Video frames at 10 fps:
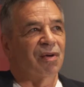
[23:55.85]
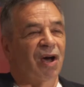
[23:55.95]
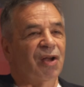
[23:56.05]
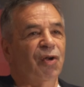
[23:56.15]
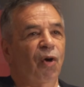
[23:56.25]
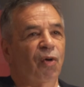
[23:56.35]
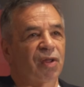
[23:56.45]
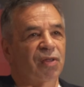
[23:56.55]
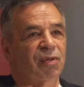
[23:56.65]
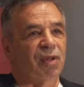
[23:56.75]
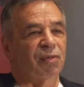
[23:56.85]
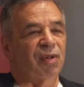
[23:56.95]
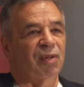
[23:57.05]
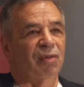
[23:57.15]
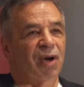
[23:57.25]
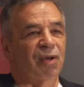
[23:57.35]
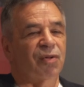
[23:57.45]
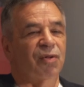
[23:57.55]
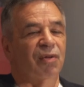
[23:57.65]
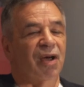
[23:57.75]
got noticed. We, our,
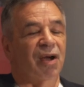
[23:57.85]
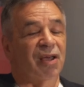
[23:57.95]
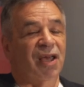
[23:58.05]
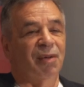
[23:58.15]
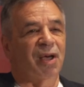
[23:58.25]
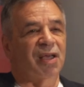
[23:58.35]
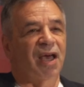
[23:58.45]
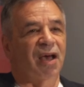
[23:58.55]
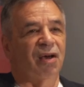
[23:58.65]
our game got,